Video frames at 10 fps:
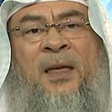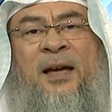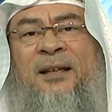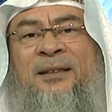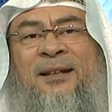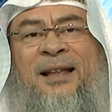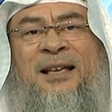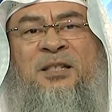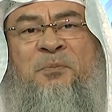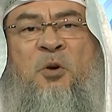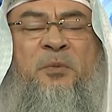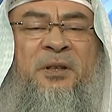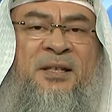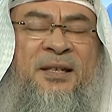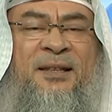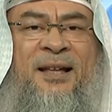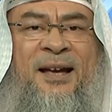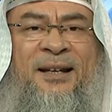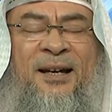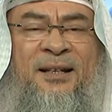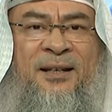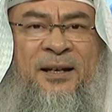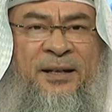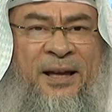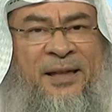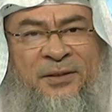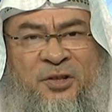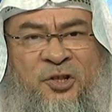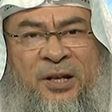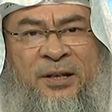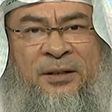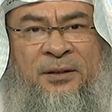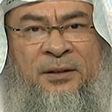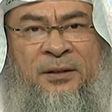and at the last moment he said La ilaha illallah and he enters Jannah.